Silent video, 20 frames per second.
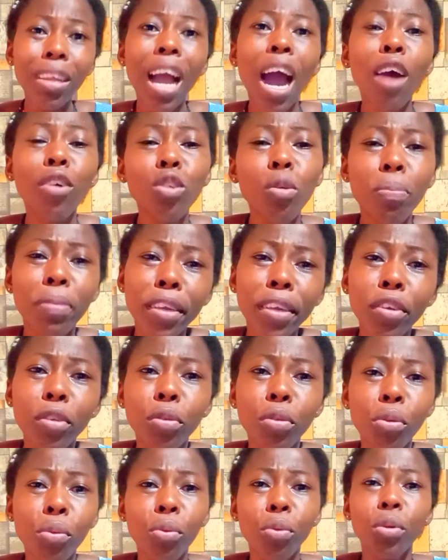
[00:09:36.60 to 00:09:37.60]
I also plead
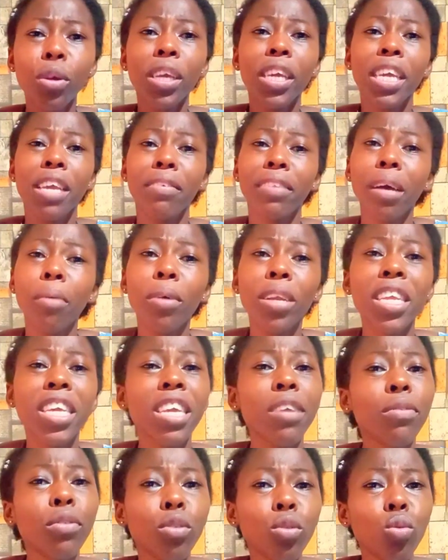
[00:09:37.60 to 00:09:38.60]
with you, if somebody
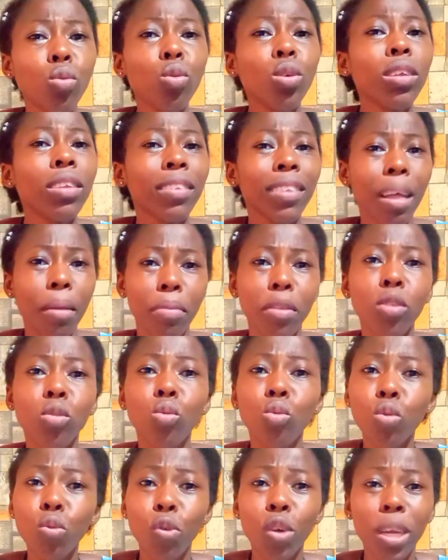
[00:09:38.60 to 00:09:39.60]
gives you something
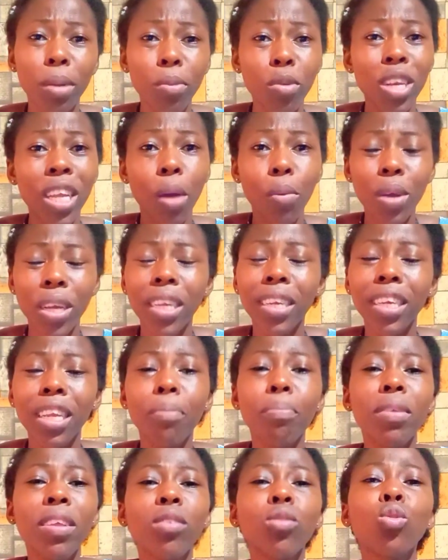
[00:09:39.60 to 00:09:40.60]
to do for them on their wedding
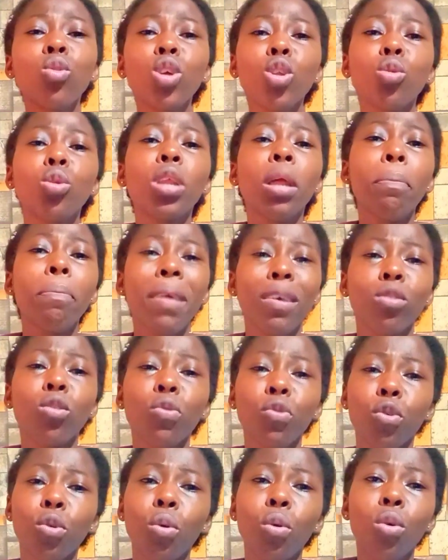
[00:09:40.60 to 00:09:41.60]
day, please do it to the best
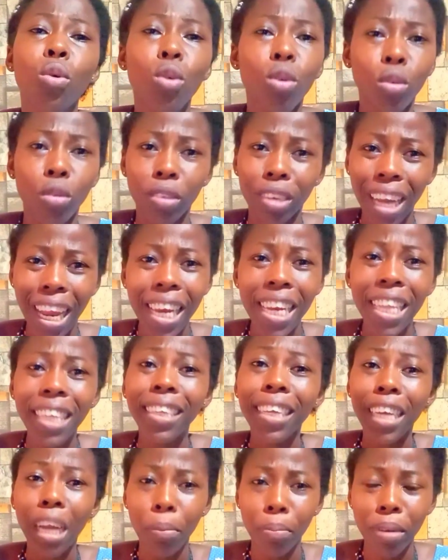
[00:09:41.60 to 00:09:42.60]
of your
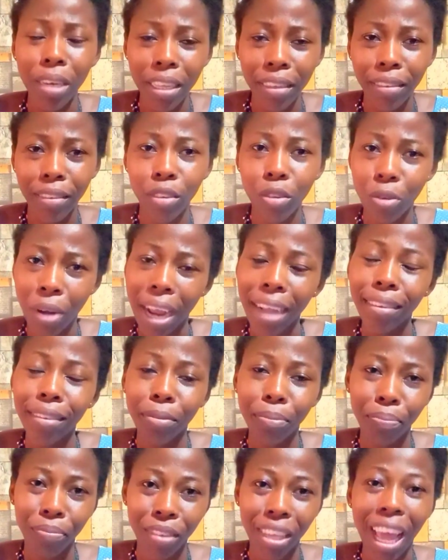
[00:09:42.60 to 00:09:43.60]
knowledge and ability, right?
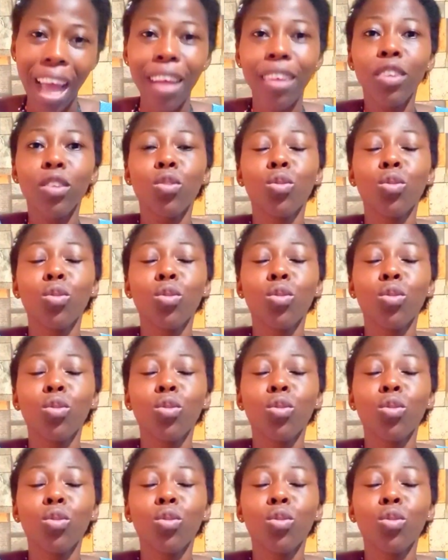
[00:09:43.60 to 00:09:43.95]
Yeah.